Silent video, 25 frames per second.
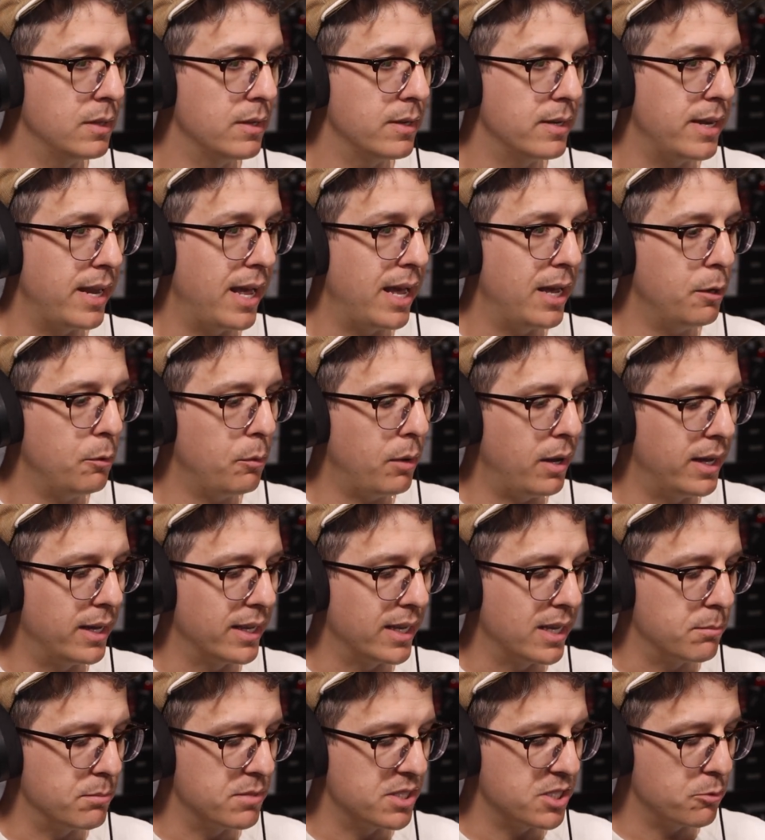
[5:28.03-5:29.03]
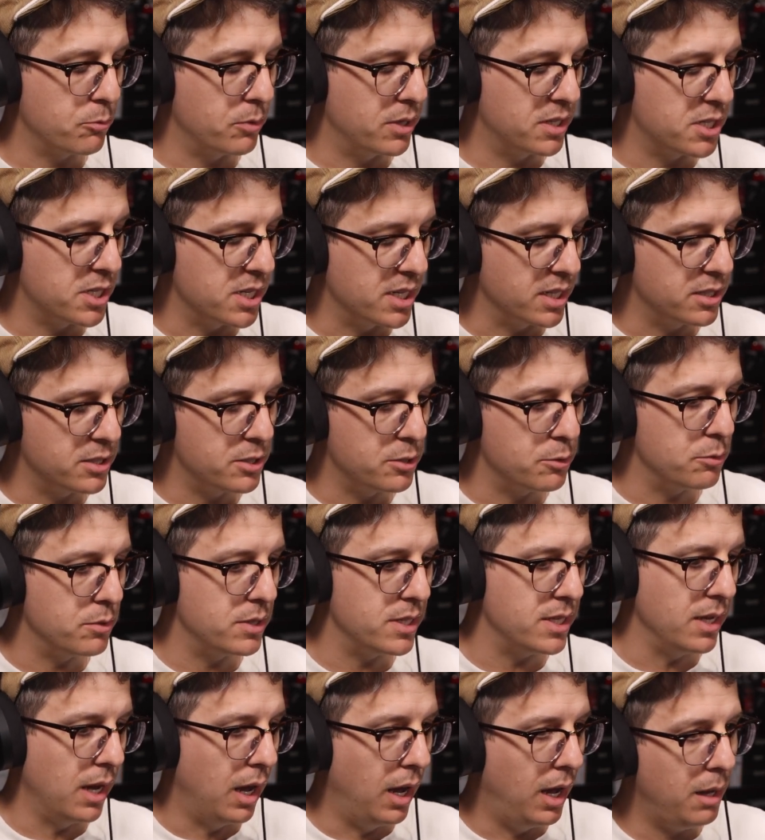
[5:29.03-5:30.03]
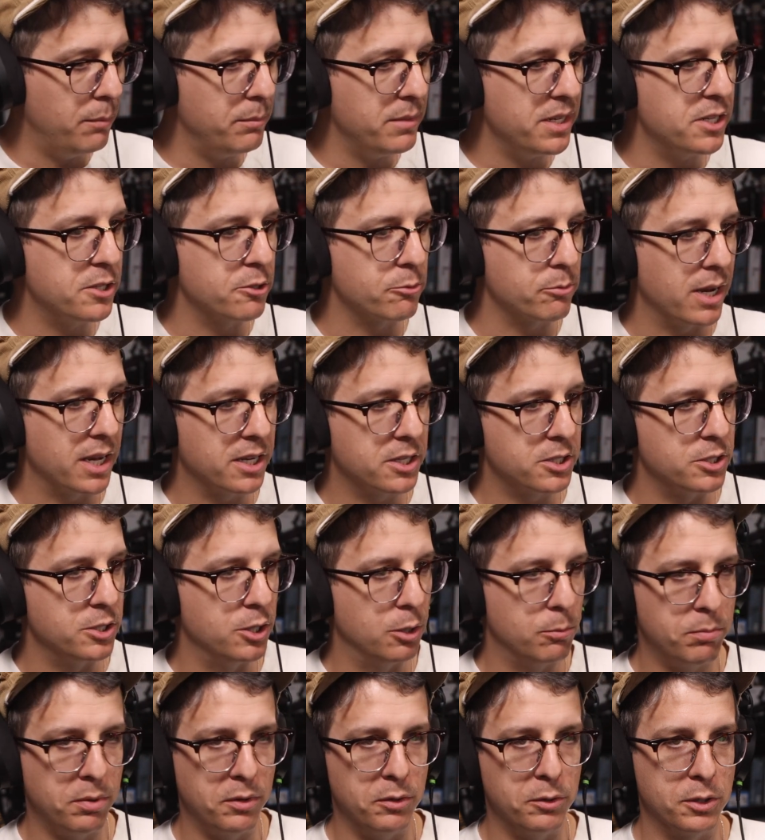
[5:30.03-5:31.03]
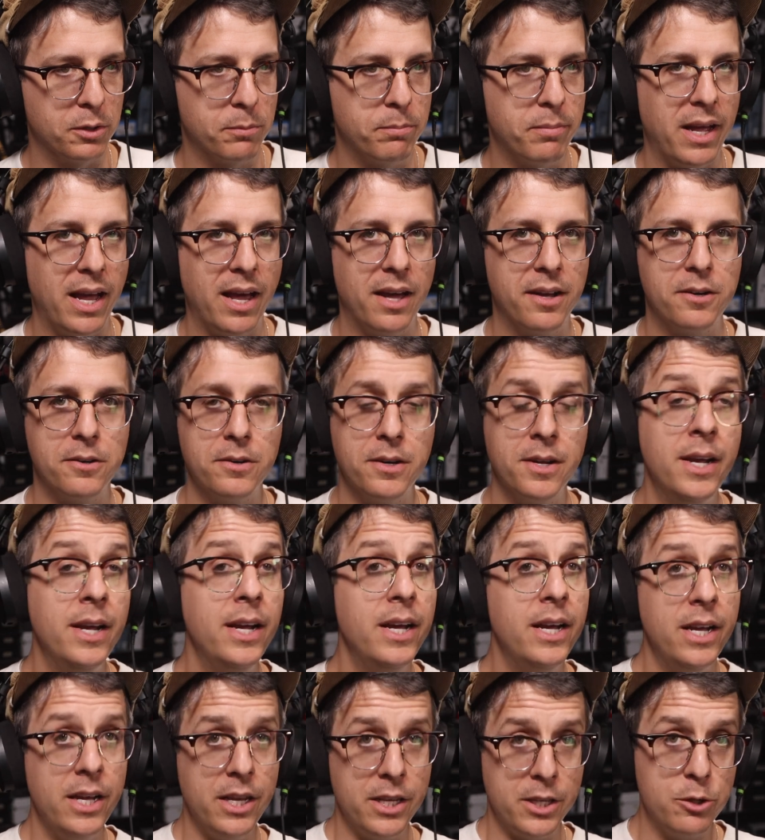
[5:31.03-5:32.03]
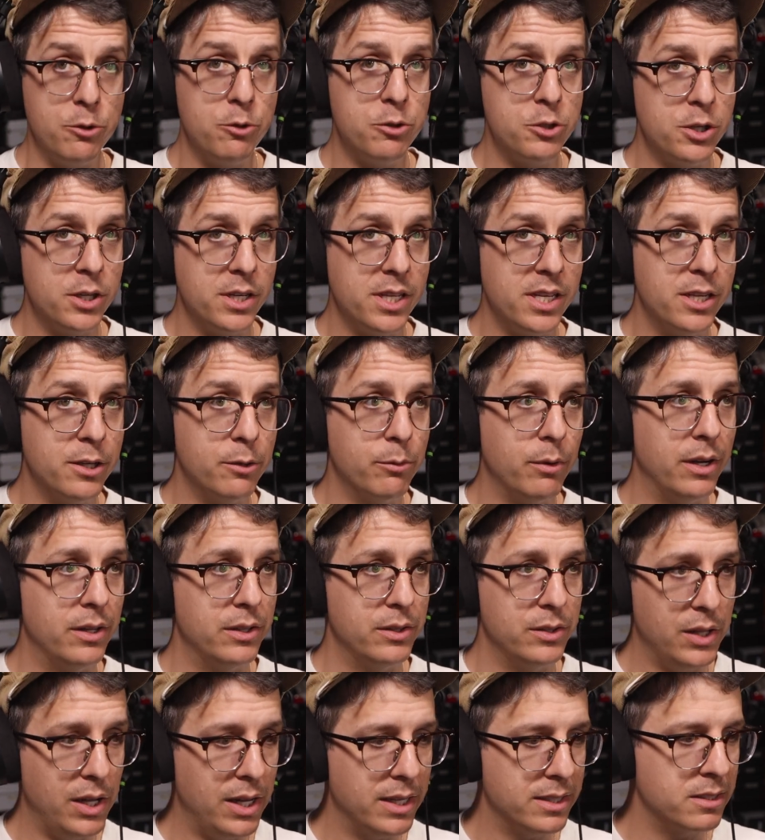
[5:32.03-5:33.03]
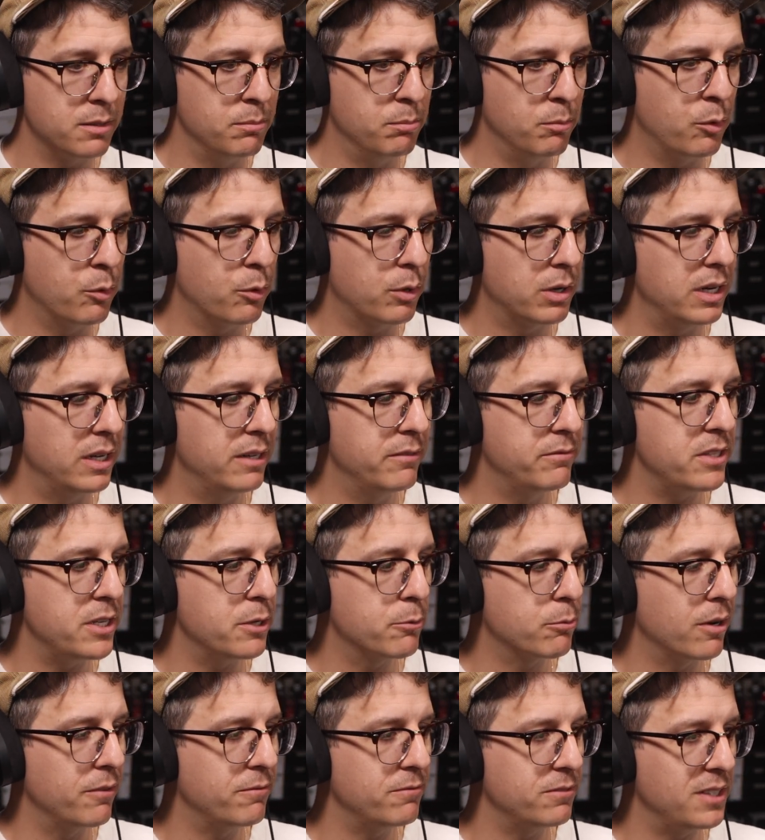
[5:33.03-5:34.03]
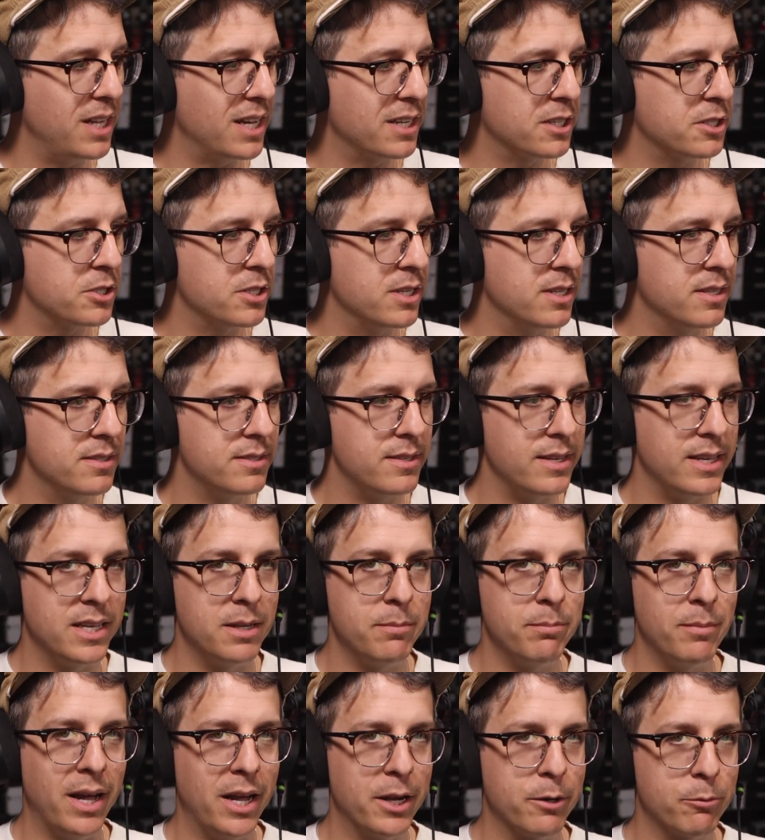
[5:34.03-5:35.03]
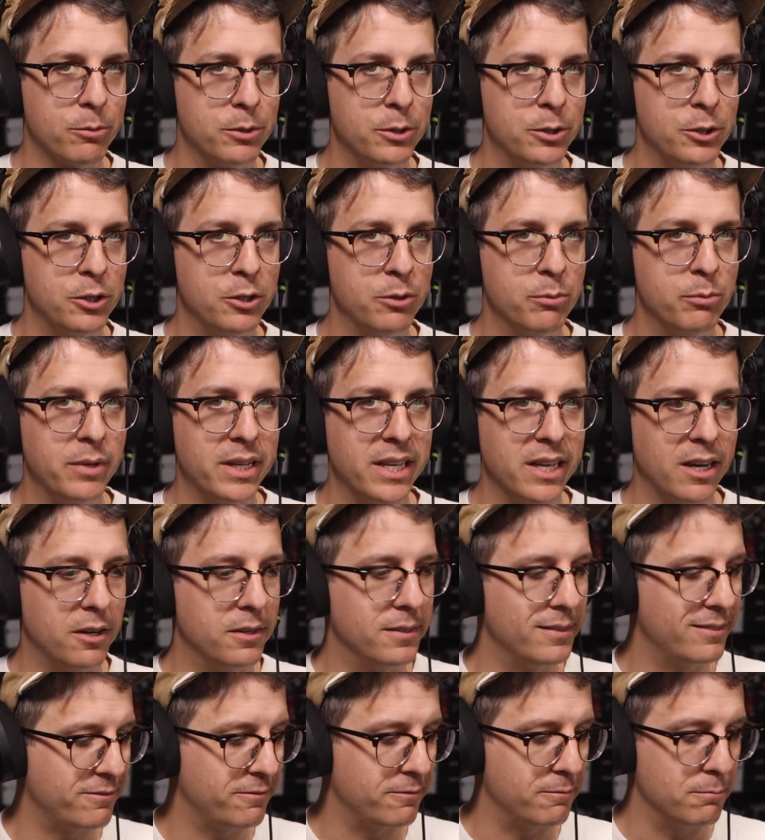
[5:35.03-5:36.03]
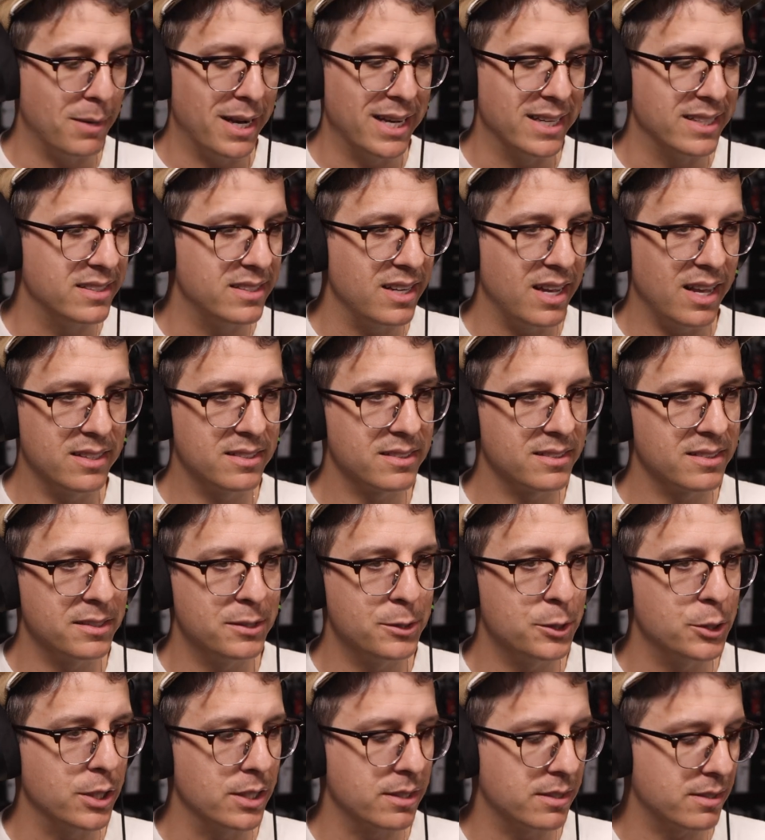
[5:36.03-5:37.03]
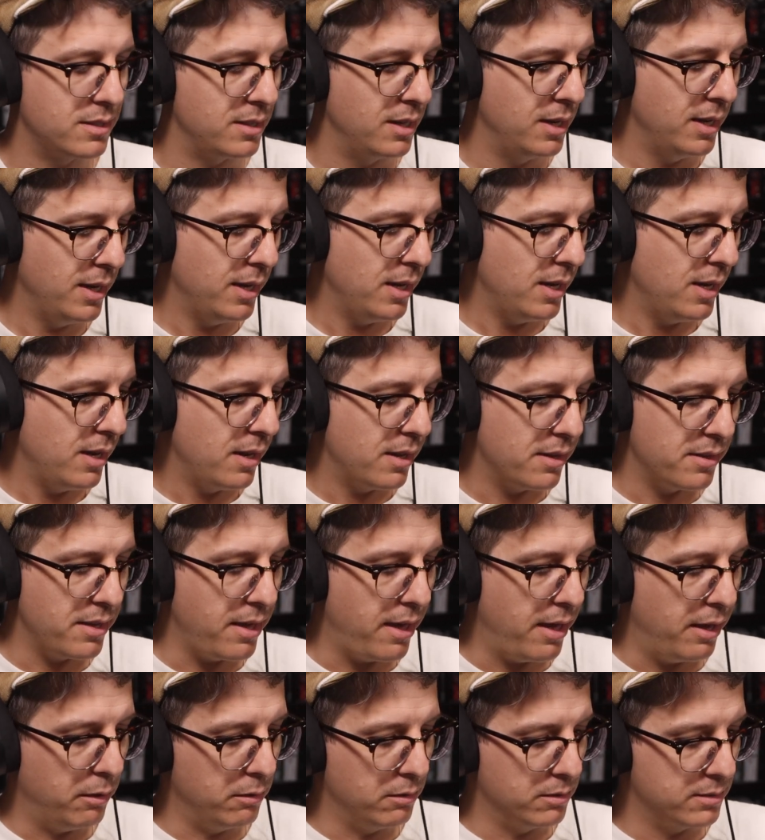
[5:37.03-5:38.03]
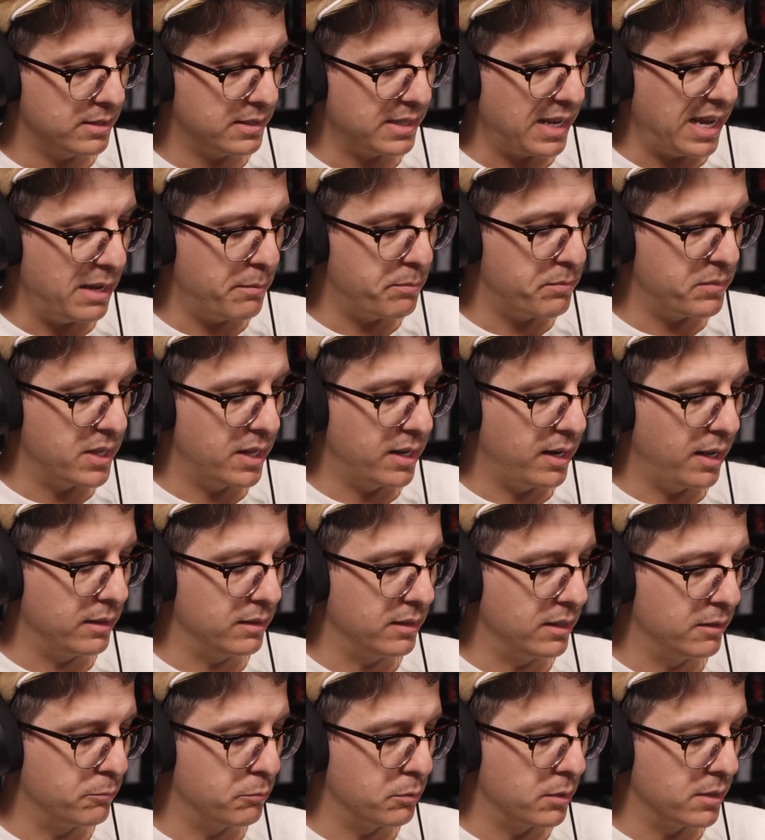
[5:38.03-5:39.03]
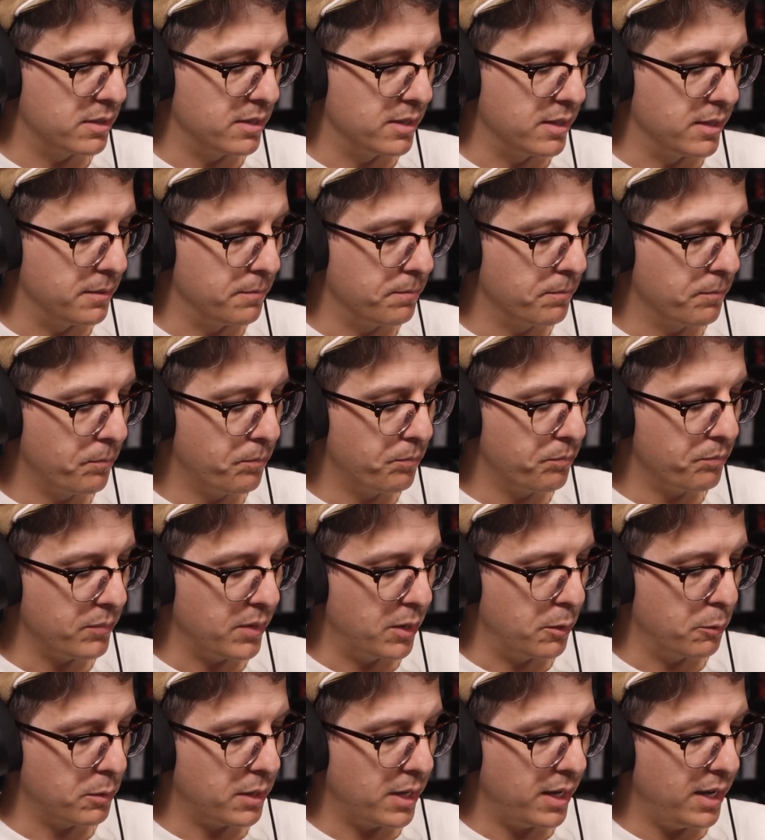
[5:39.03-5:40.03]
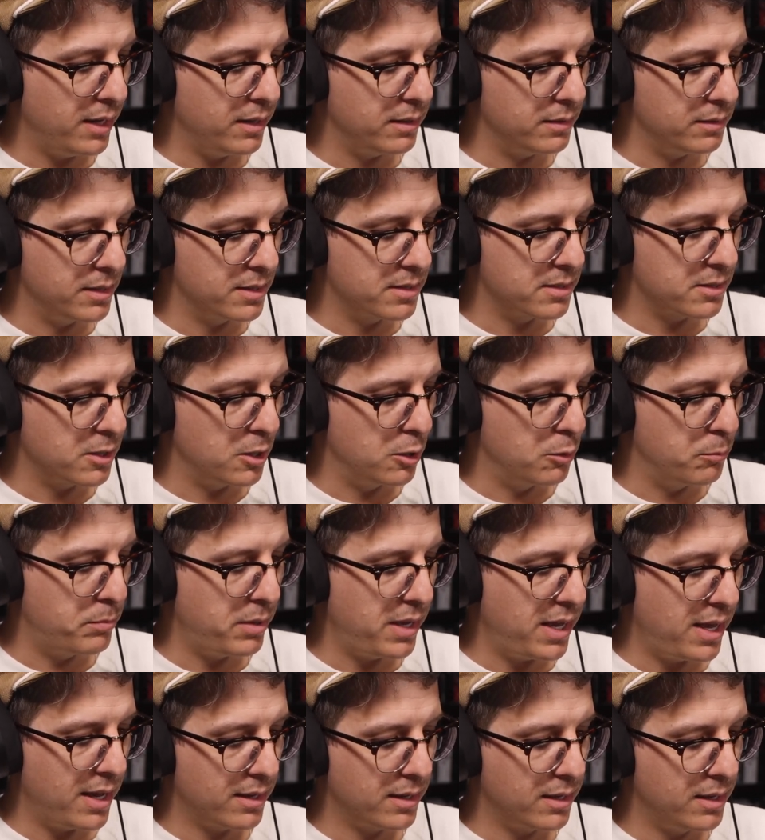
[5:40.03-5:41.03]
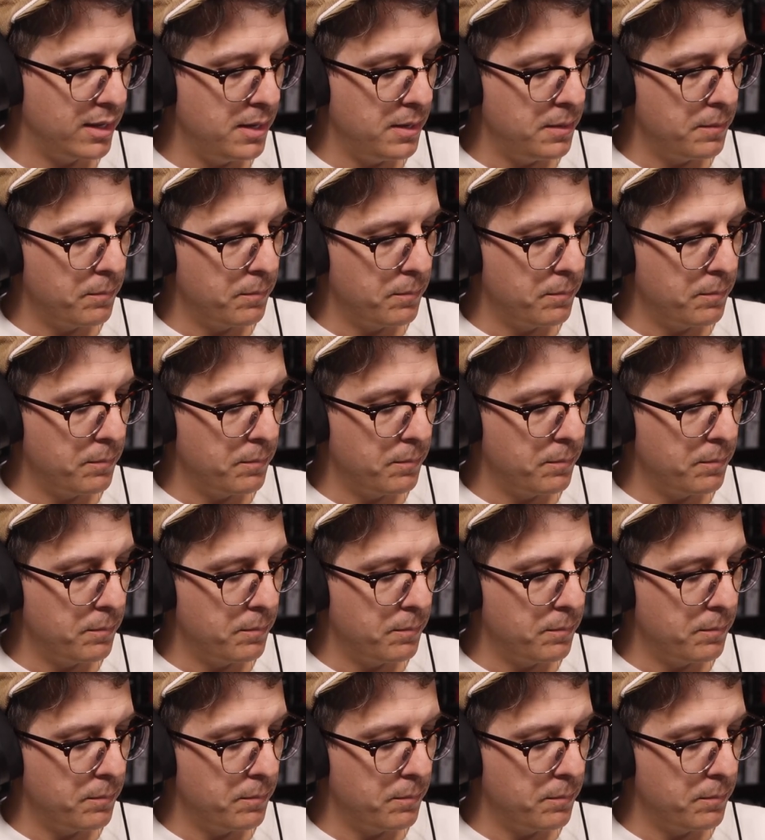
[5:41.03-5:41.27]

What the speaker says: Now I am switching to the omnidirectional polar pattern. You should hear a lot more of the reflections in my room, off my desk, just the hellscape that I live within. Okay, let's go back.